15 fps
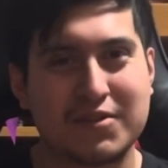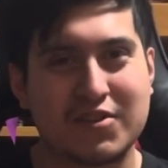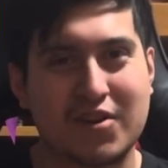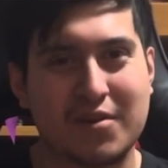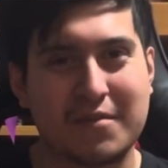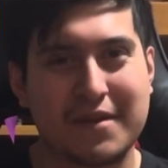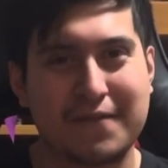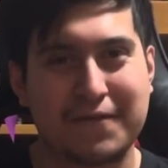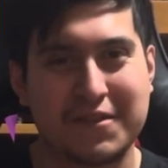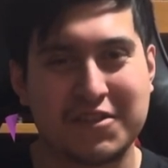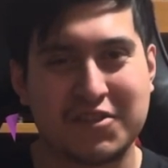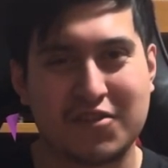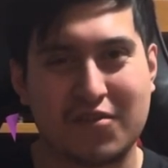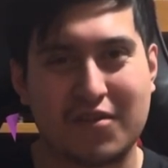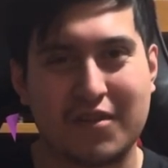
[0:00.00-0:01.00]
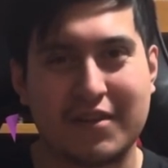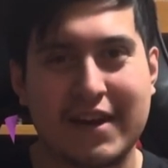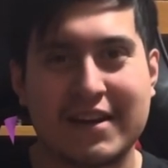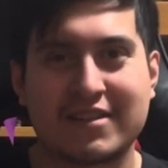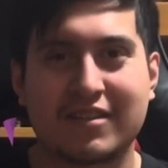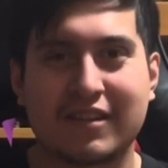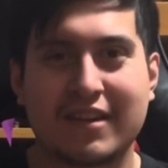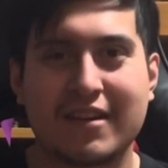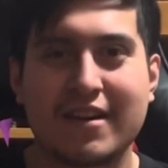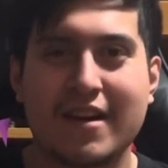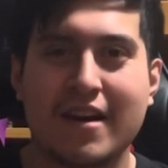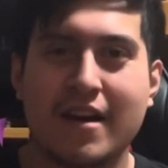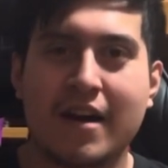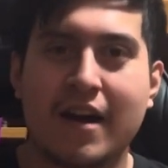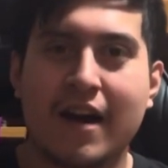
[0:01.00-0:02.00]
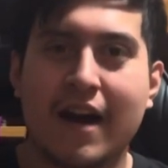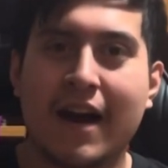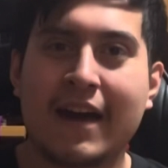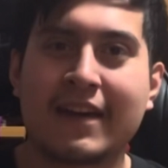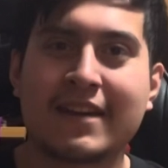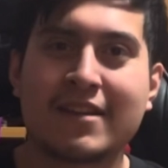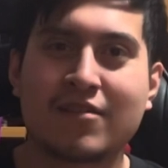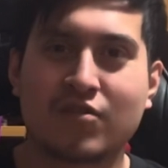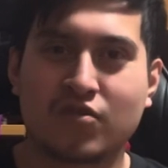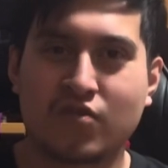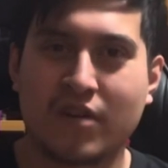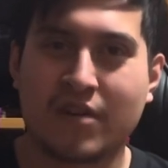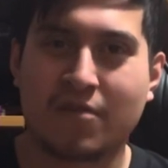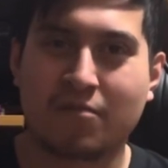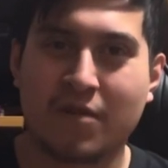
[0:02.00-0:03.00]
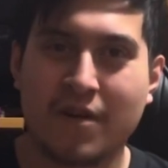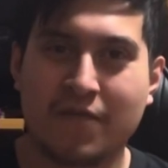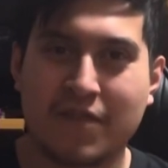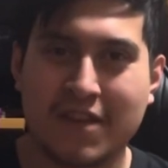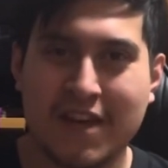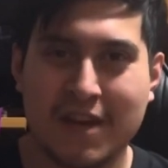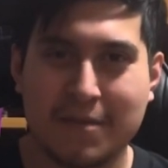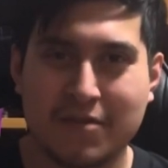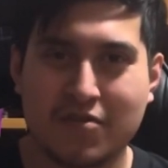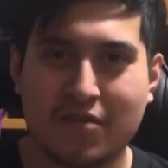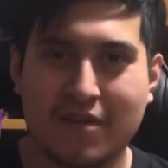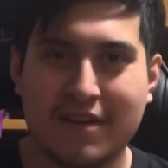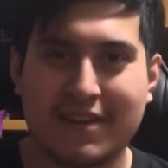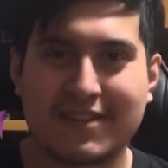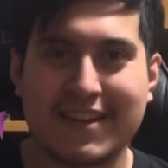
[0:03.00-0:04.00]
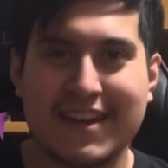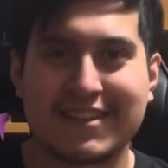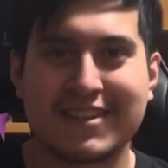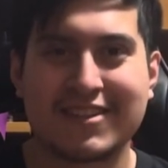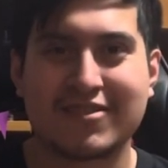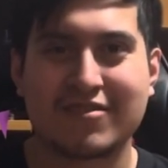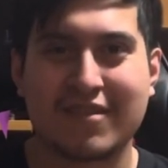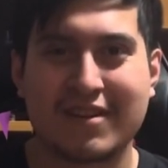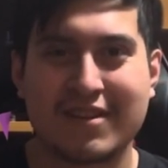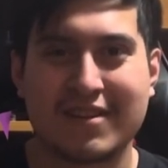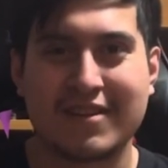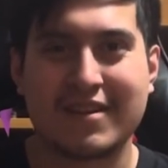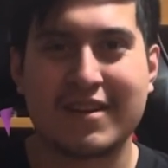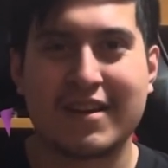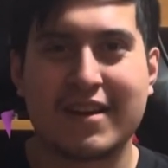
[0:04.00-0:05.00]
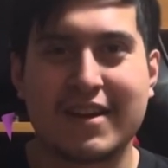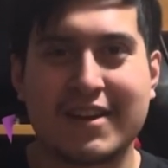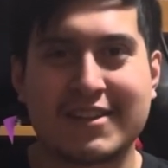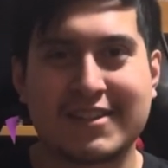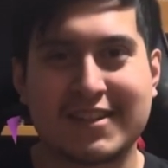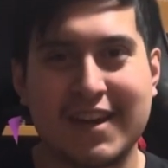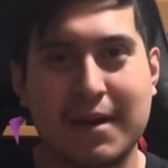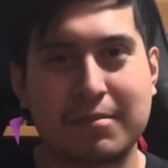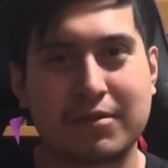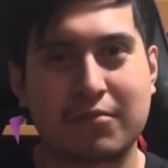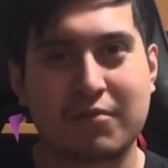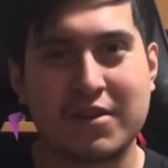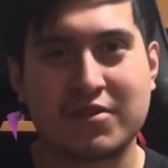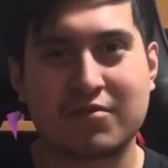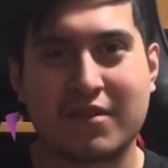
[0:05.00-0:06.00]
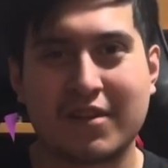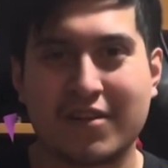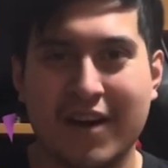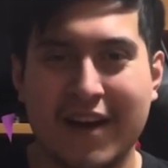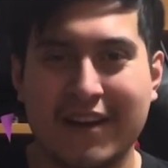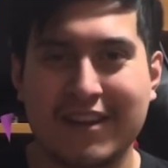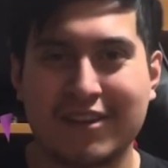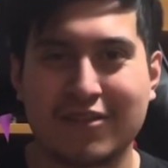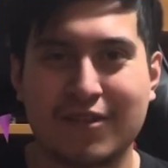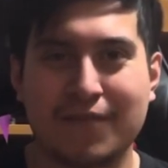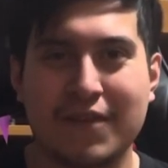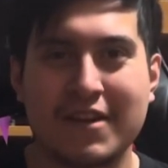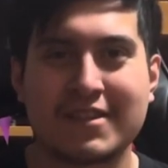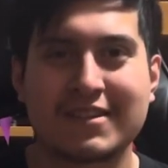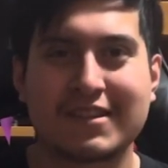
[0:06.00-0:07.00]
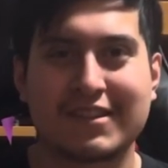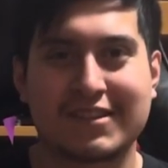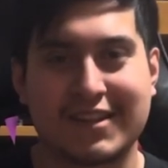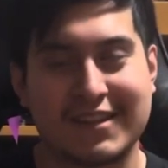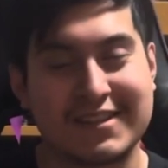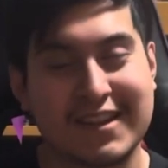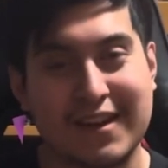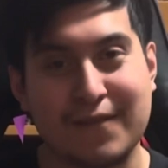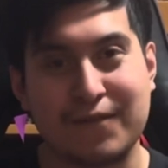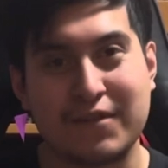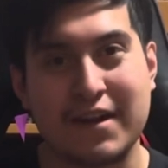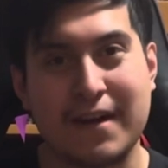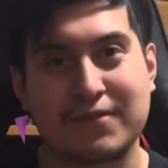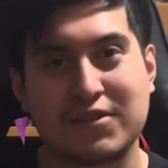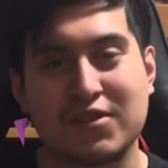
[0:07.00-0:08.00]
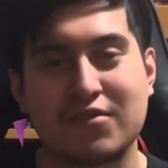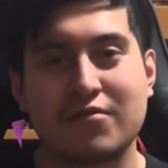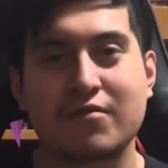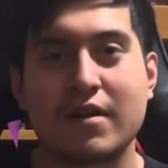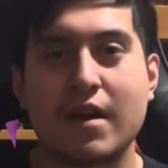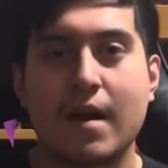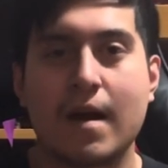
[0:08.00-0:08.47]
Jeremy Fitzgerald actually hiding or trying to run from the animatronics as he's trying to escape the restaurant, hiding through the vents, just like in FNAF 2,